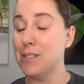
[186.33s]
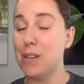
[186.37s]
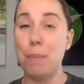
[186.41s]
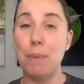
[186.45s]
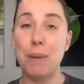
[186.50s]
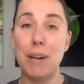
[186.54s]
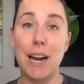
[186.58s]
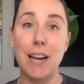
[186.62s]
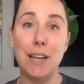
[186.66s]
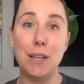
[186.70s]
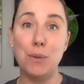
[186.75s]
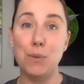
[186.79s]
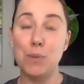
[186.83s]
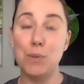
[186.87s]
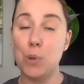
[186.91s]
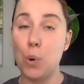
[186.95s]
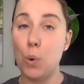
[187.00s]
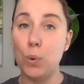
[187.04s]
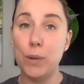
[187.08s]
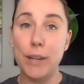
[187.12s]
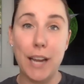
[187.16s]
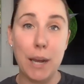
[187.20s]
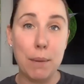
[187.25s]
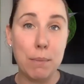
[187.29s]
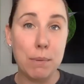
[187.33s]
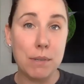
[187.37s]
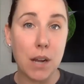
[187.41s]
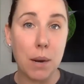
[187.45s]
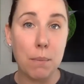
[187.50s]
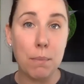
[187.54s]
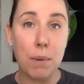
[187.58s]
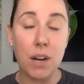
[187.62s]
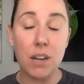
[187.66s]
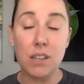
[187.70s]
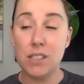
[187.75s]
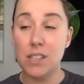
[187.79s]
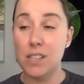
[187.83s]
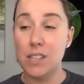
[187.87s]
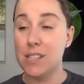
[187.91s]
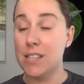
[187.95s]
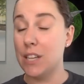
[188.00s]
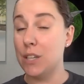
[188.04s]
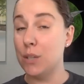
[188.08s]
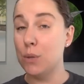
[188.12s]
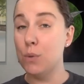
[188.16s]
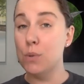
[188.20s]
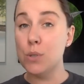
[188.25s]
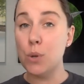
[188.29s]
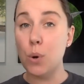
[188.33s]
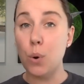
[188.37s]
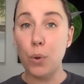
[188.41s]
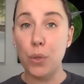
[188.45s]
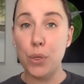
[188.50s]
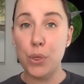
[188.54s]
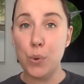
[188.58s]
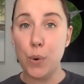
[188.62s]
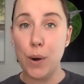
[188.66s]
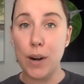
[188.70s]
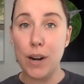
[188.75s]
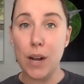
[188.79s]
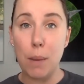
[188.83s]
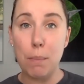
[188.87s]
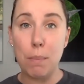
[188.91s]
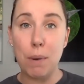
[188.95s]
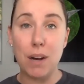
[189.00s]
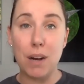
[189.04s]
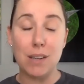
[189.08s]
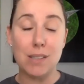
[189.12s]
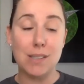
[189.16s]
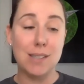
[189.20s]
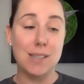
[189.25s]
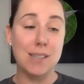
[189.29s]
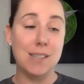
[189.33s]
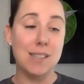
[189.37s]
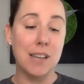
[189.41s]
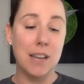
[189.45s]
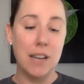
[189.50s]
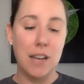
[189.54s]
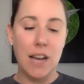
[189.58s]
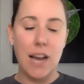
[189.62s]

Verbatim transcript: I mean, I use old Amazon boxes. I use old ThredUp boxes.